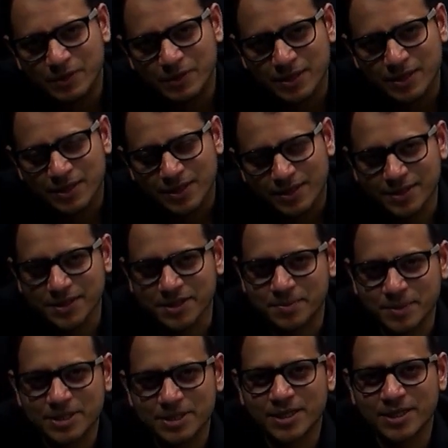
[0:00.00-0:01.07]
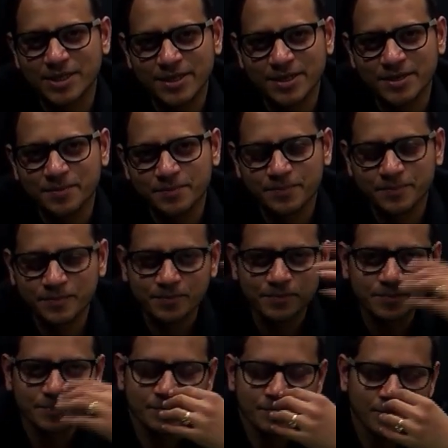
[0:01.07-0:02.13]
this much Hindi.
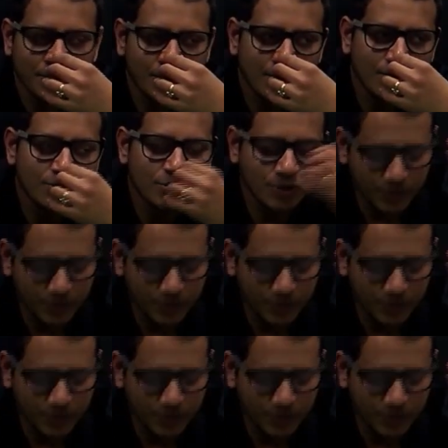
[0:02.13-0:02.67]
So,